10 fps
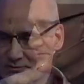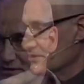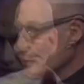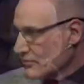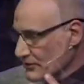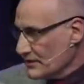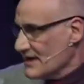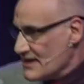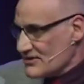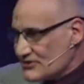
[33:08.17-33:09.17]
You're going to
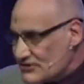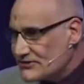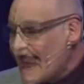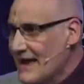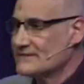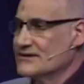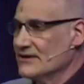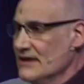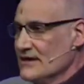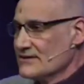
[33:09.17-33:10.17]
start
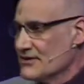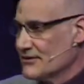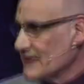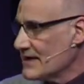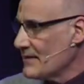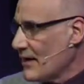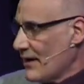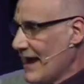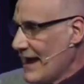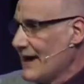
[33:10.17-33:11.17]
to think about
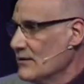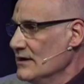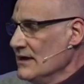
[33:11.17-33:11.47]
how